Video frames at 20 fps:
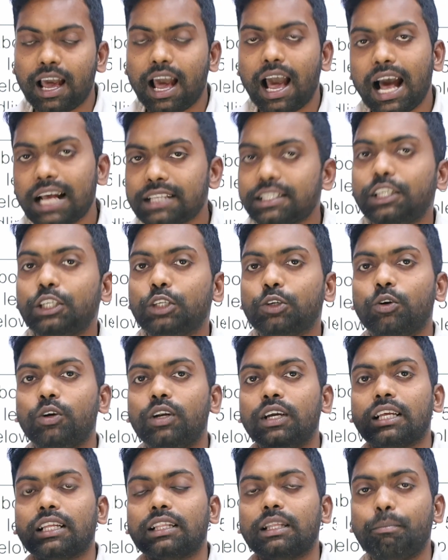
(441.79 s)
As I told,
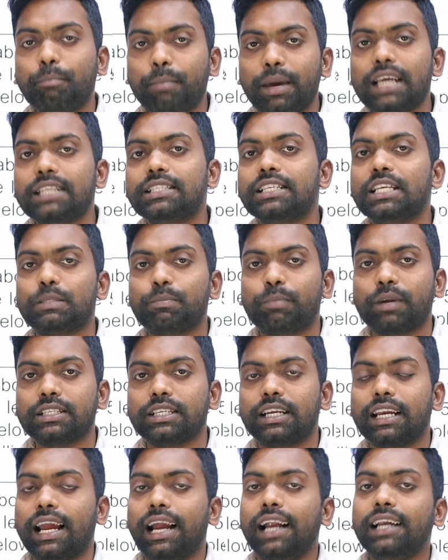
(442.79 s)
the base is
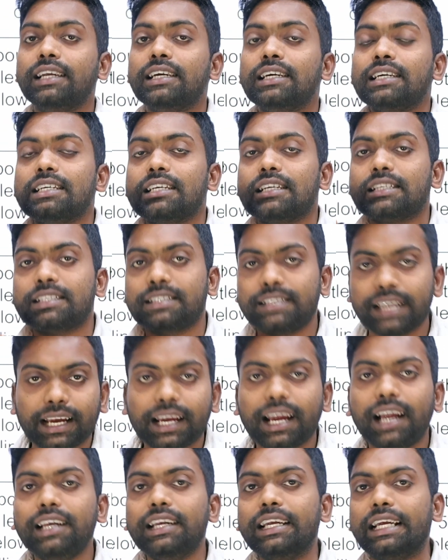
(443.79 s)
present at second